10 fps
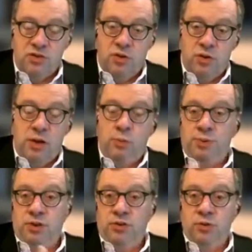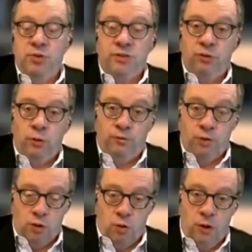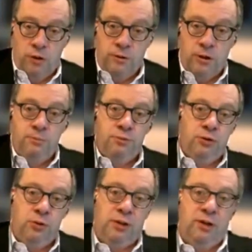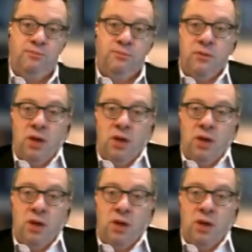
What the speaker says: so they'll be useful for quantum computing.